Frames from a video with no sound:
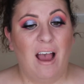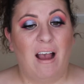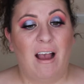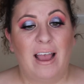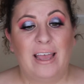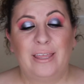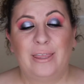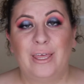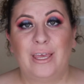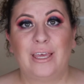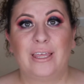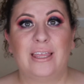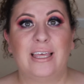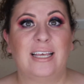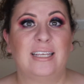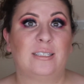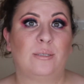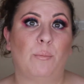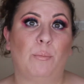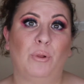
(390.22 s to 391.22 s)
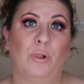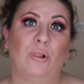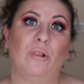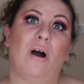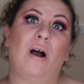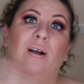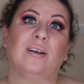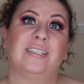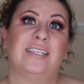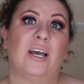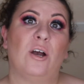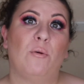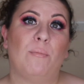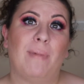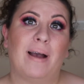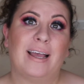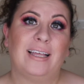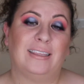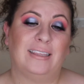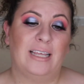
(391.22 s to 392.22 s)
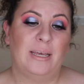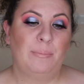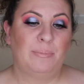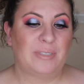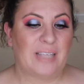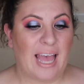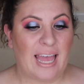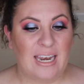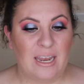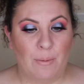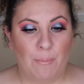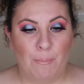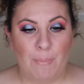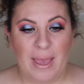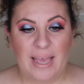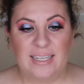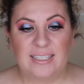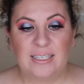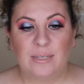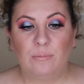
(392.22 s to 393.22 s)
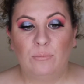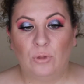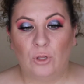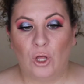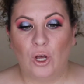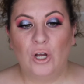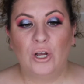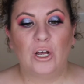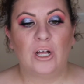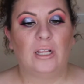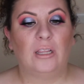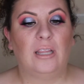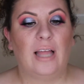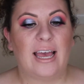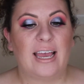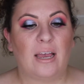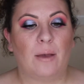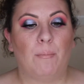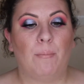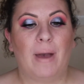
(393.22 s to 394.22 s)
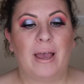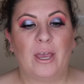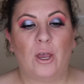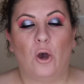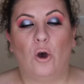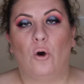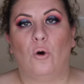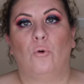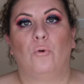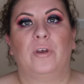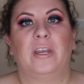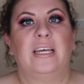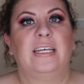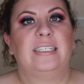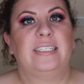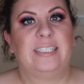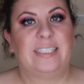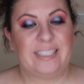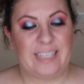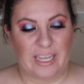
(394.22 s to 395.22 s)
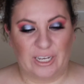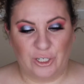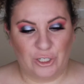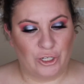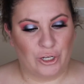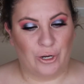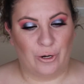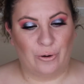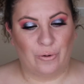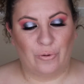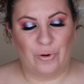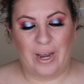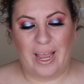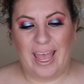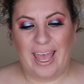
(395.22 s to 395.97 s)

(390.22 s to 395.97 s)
I think this blocks out my lips and it makes them look like my own skin tone,